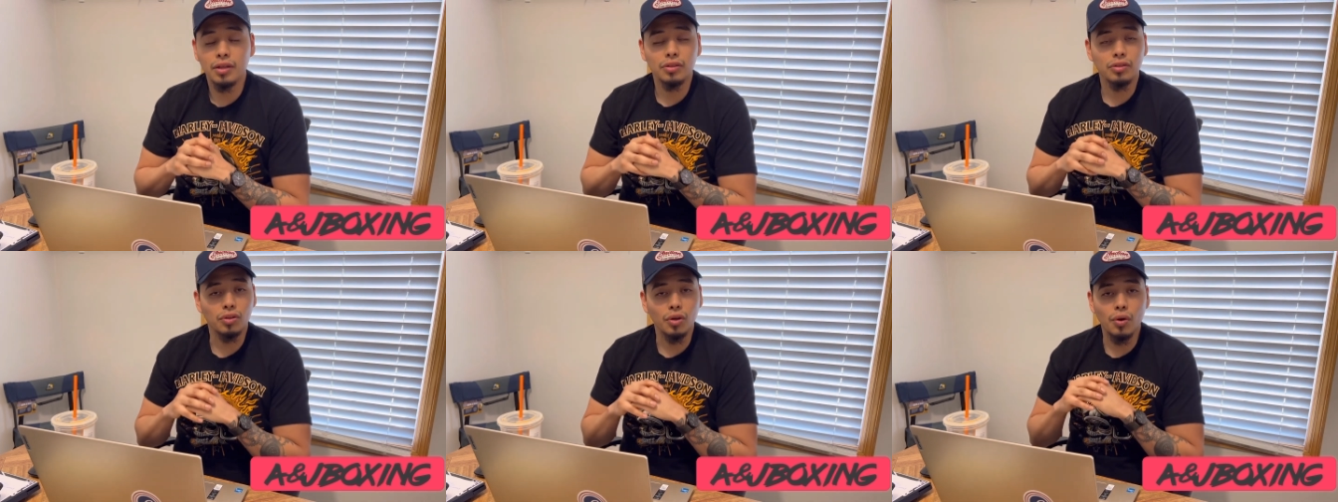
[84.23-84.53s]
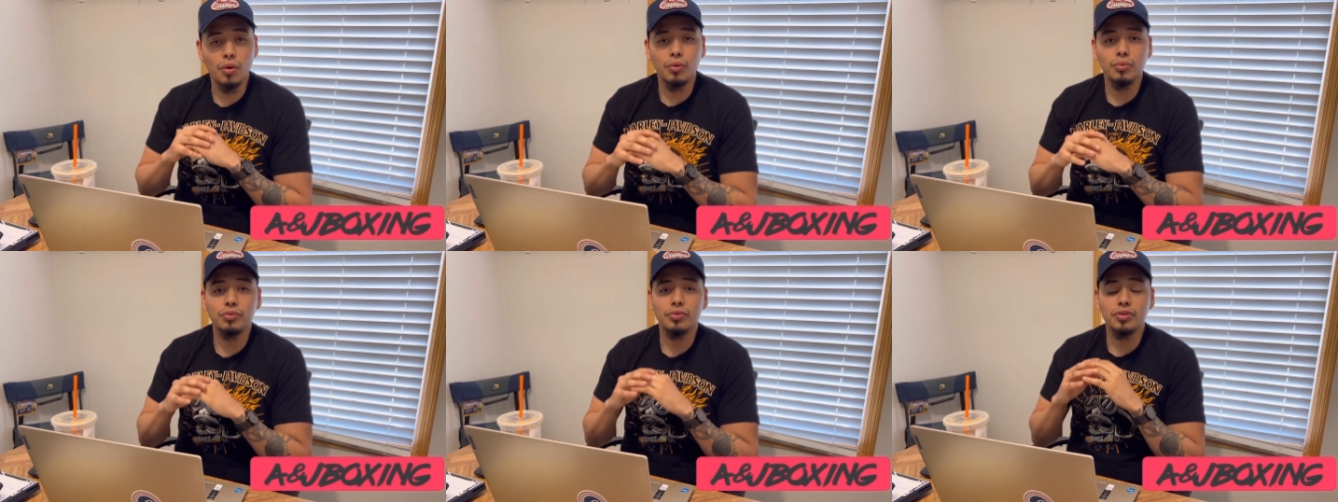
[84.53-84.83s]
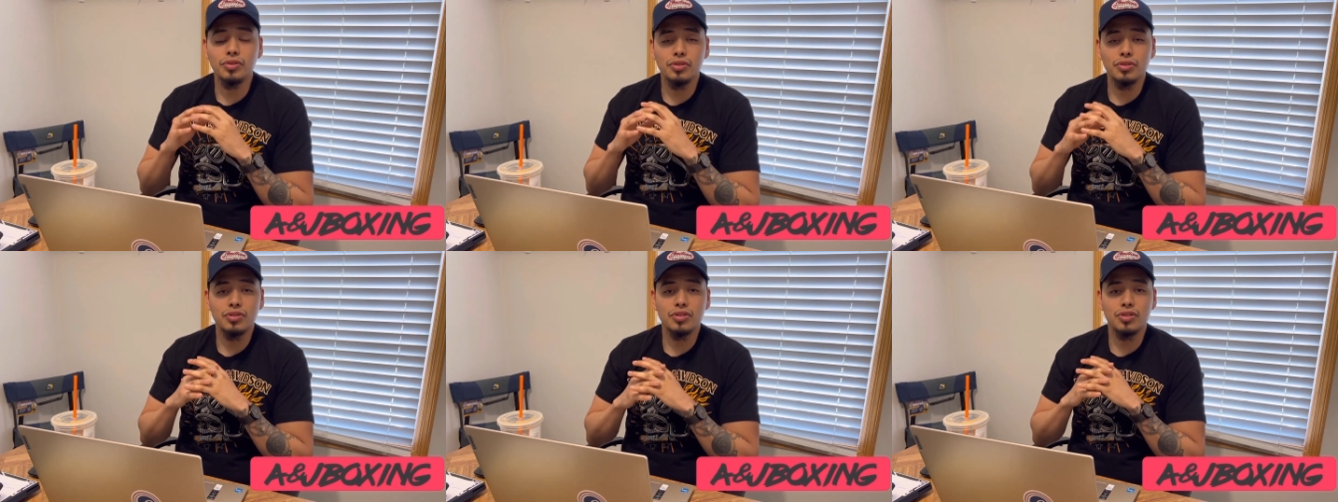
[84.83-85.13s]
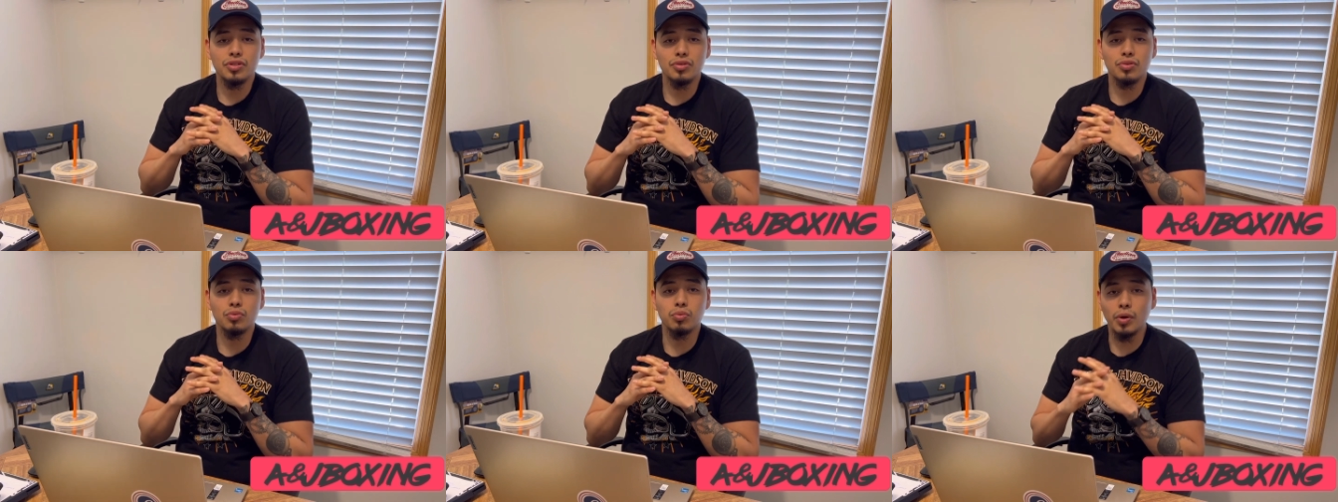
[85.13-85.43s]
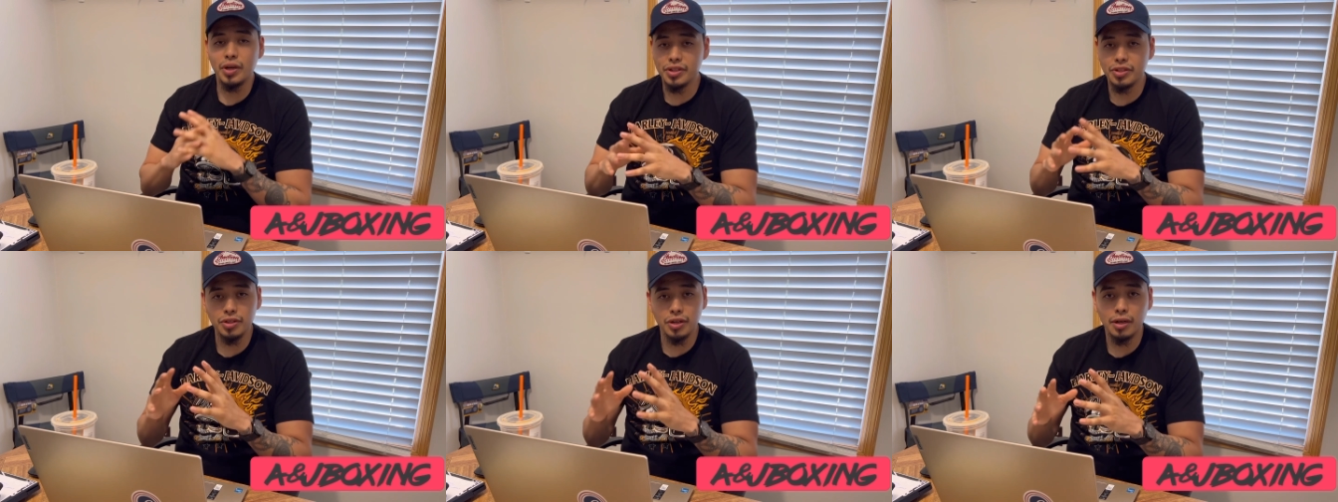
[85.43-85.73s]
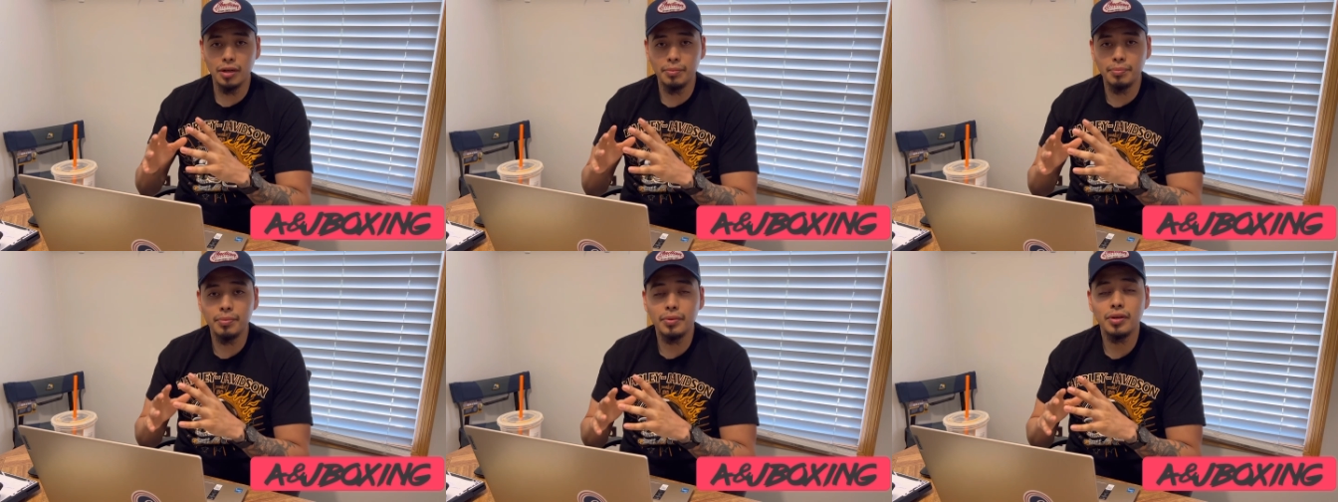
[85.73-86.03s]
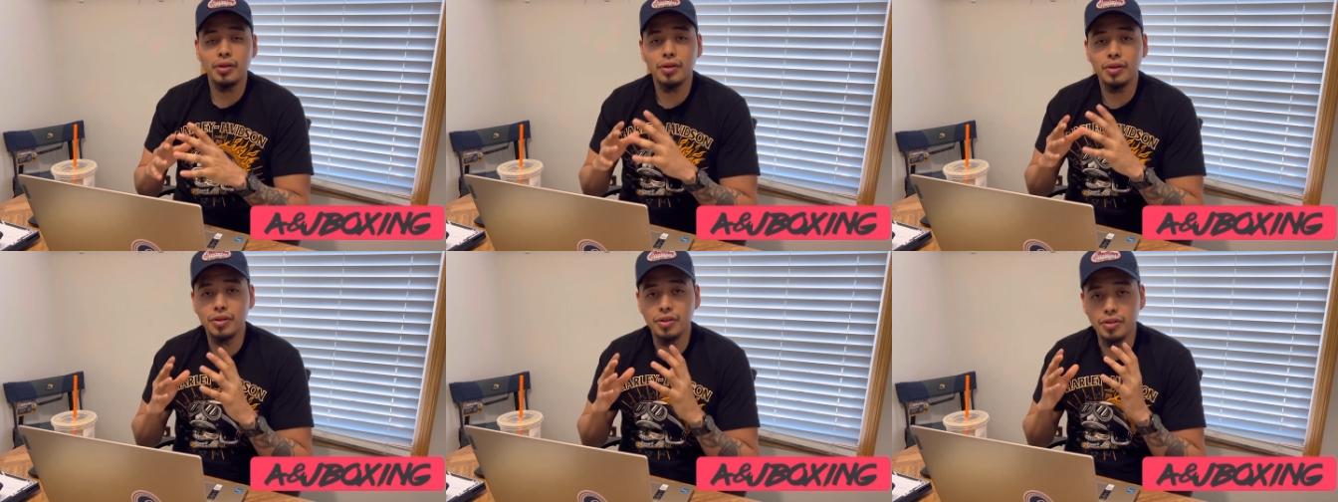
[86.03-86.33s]
Don't switch up
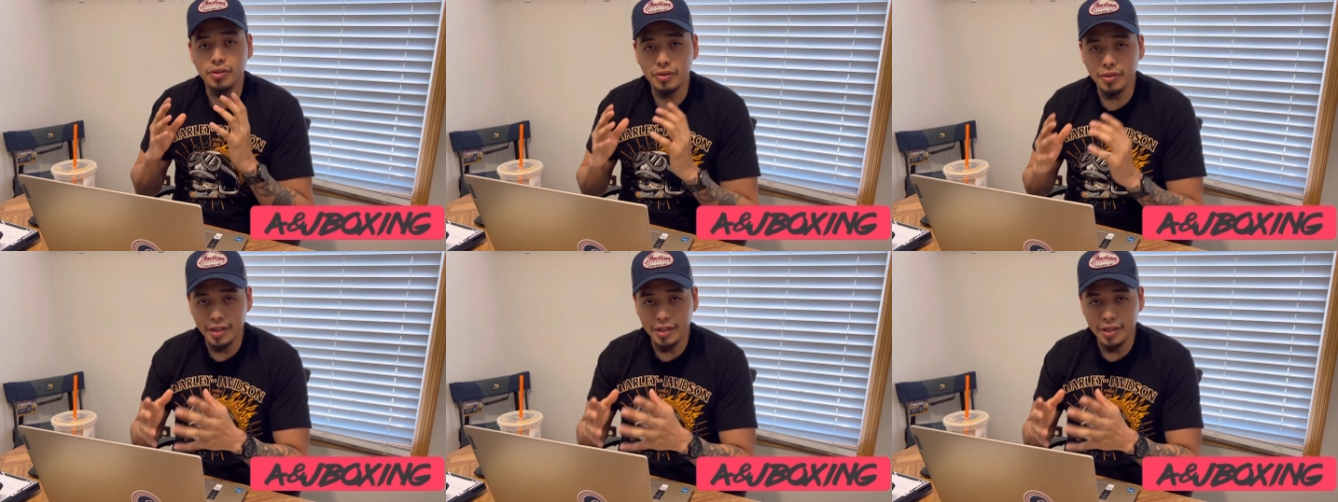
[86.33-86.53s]
your